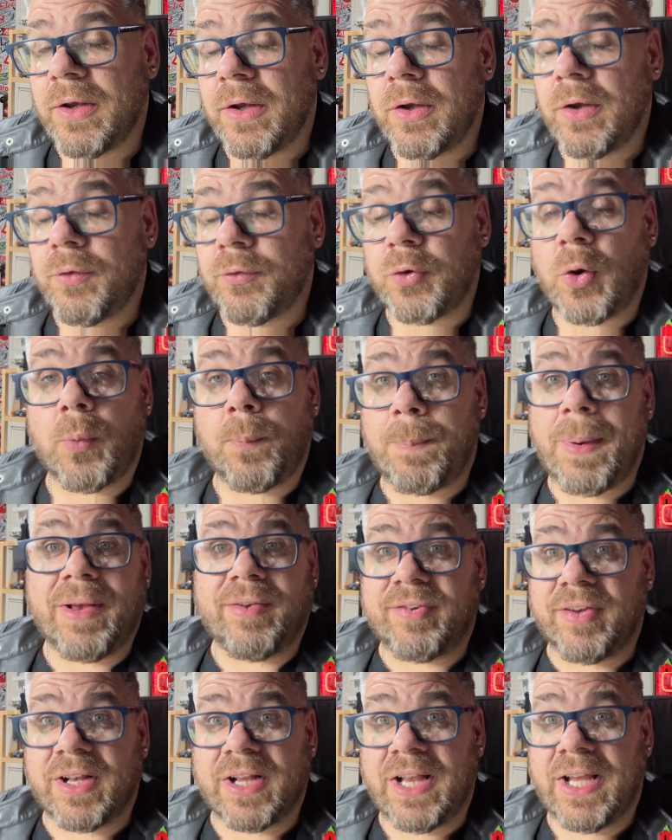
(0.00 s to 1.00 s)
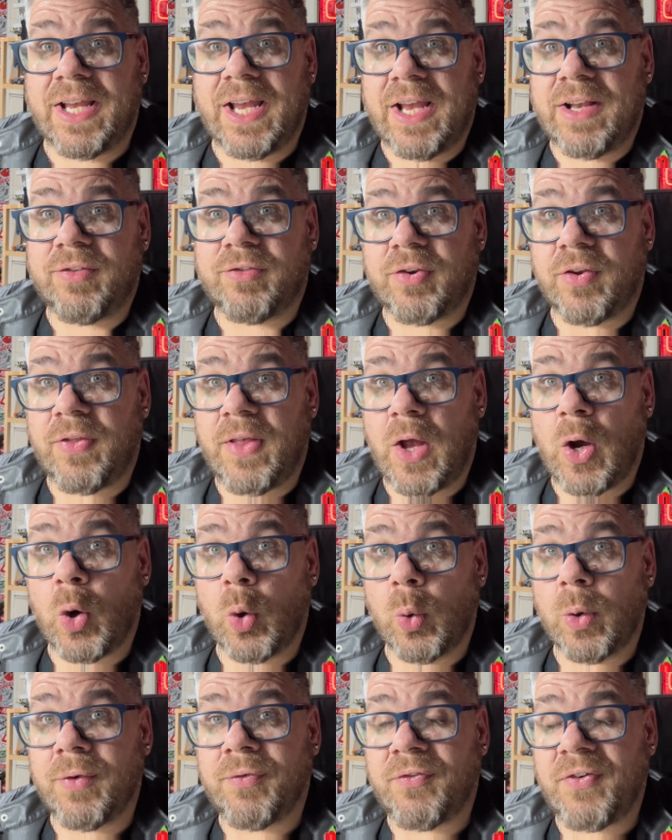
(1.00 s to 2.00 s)
so basically into their
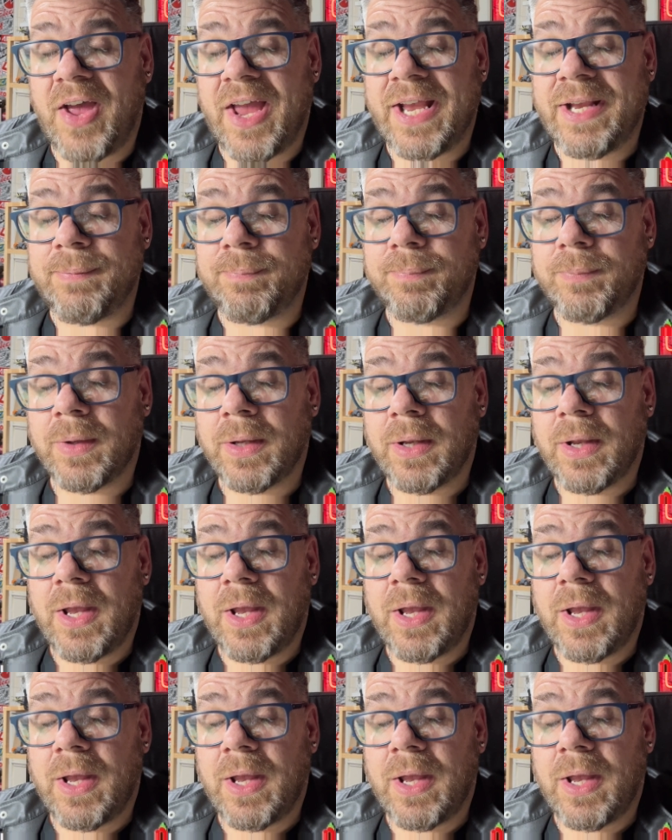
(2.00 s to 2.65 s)
Hall of Fame,